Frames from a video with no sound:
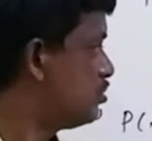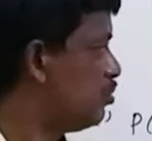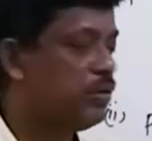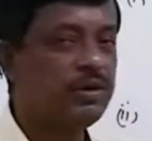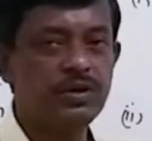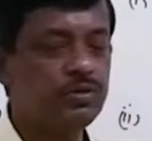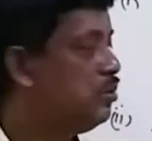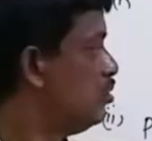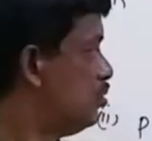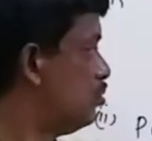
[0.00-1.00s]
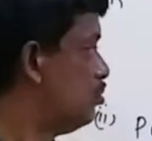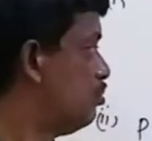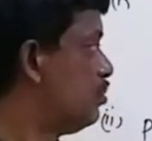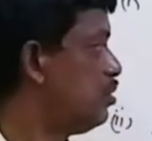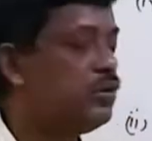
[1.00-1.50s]
1 by
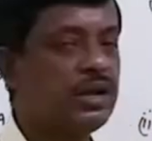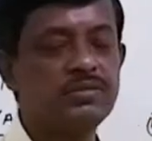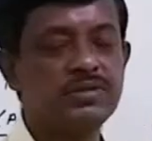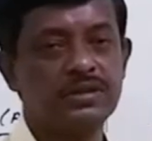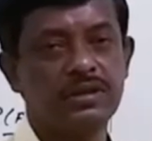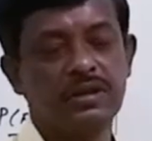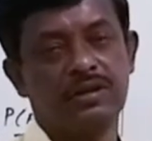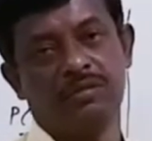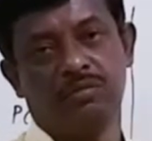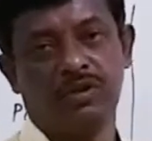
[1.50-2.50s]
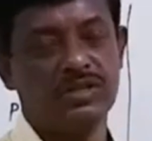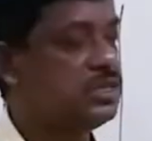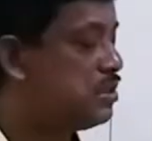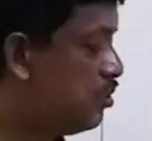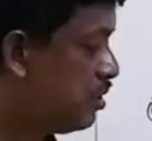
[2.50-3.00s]
2 times
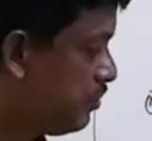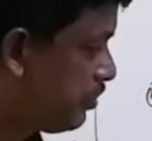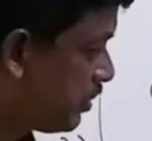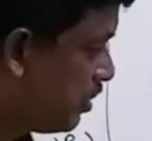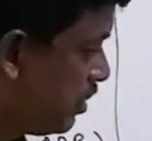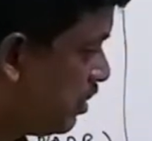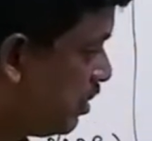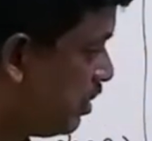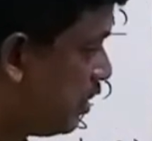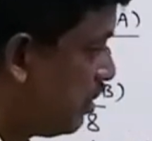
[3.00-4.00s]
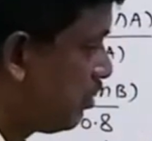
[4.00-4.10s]
0.64. Now